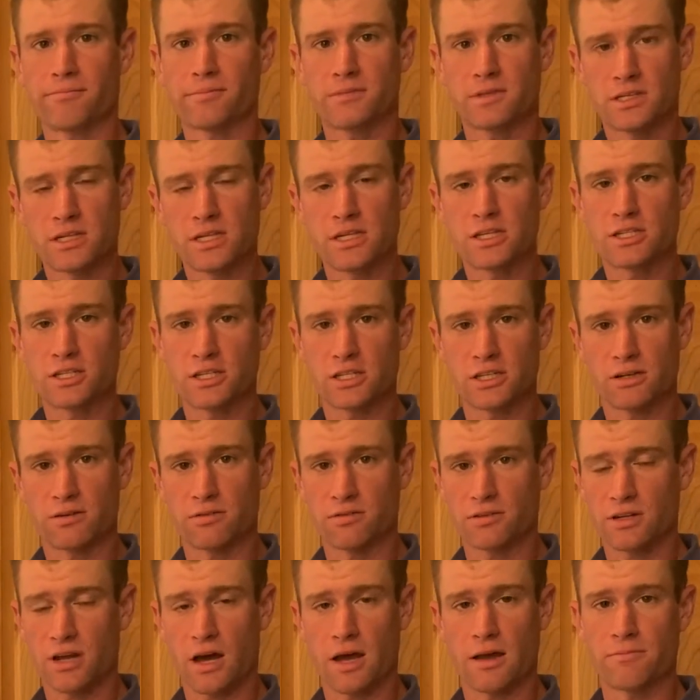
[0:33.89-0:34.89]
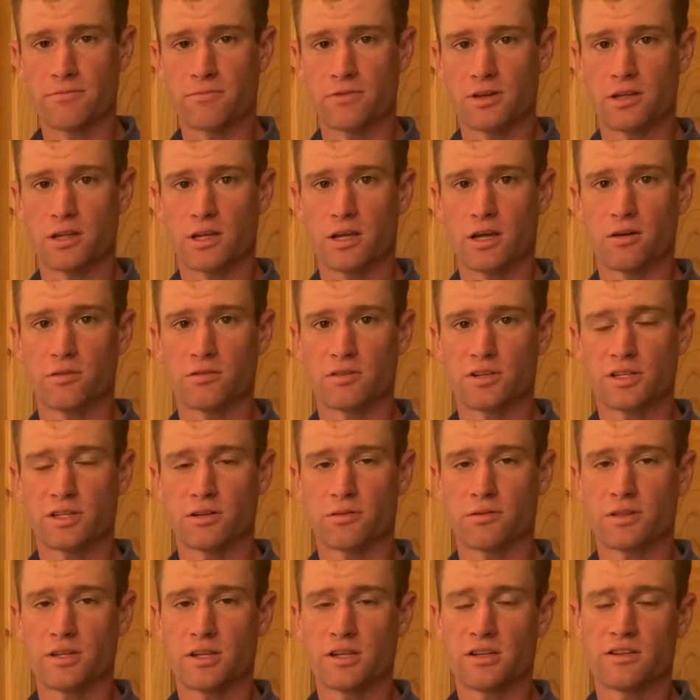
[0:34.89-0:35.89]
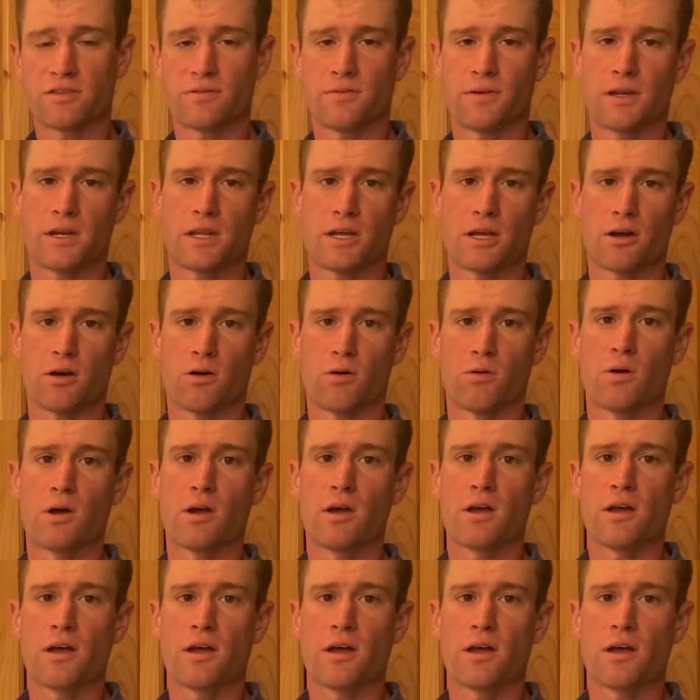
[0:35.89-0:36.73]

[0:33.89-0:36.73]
teaching type videos. So in this video,